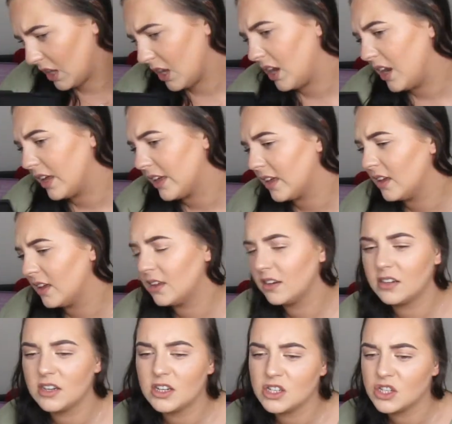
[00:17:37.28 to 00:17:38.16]
Like,
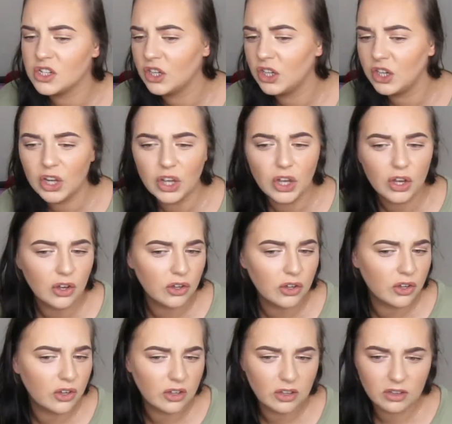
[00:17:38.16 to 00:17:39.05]
it doesn't
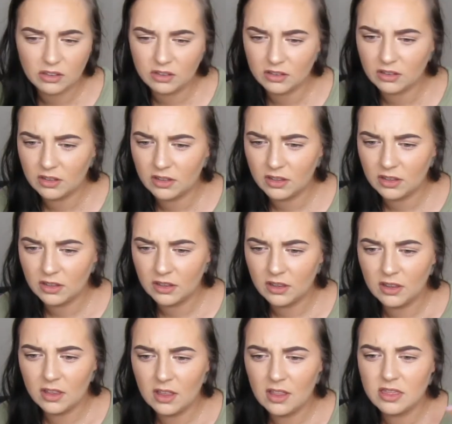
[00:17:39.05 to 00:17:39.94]
look
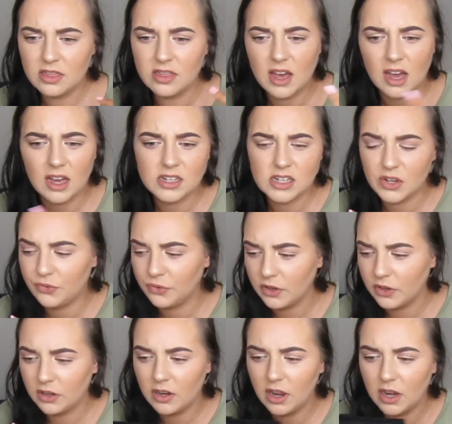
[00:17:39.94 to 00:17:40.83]
that
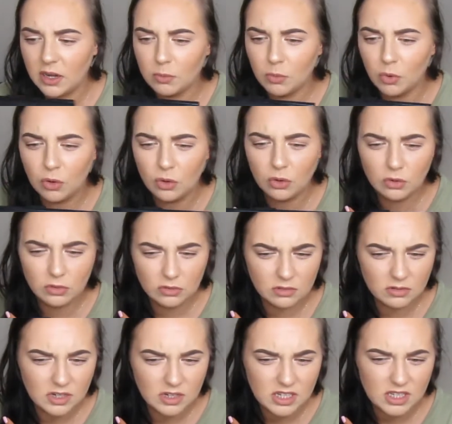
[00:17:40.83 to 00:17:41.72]
different anymore,
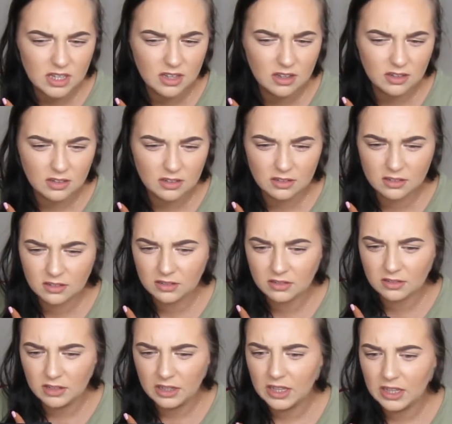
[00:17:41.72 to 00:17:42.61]
does it?
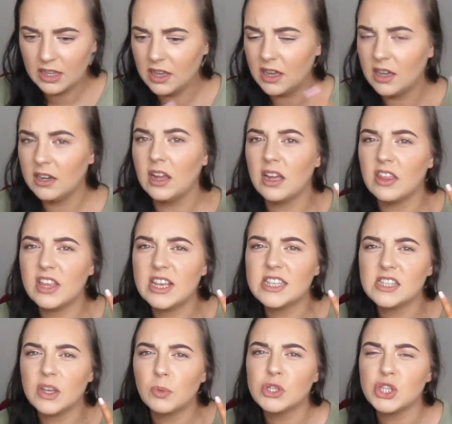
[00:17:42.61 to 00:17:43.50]
Like,
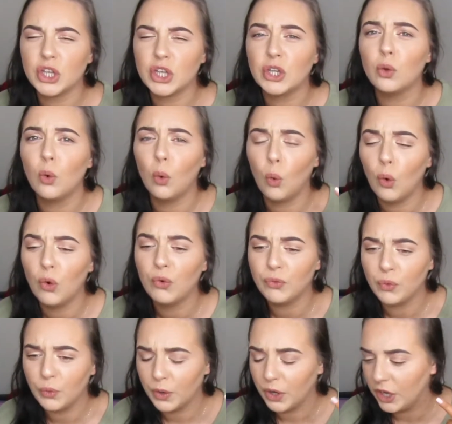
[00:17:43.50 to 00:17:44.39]
this side was looking
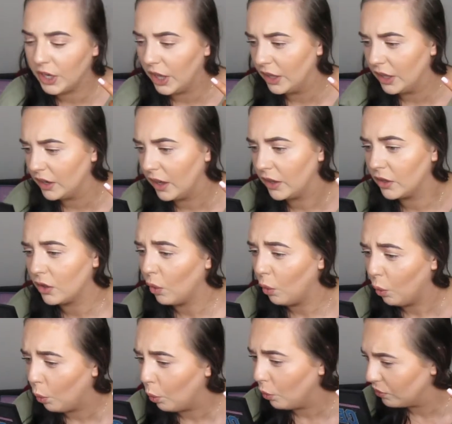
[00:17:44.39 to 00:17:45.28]
awful earlier, like
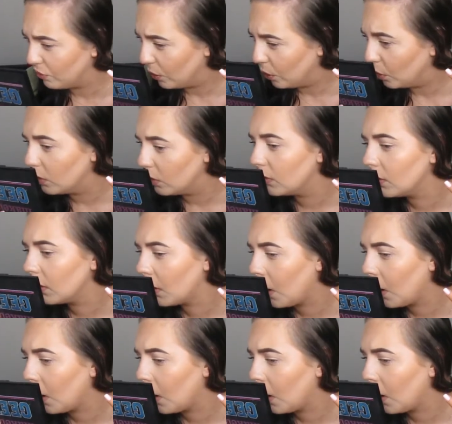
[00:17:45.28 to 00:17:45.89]
awful.